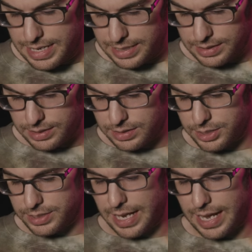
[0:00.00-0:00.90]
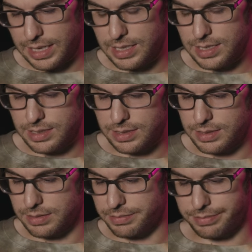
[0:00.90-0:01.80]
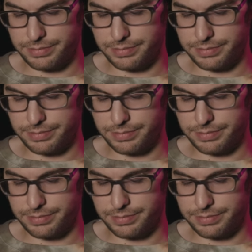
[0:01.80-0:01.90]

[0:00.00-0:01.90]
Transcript: is just how do you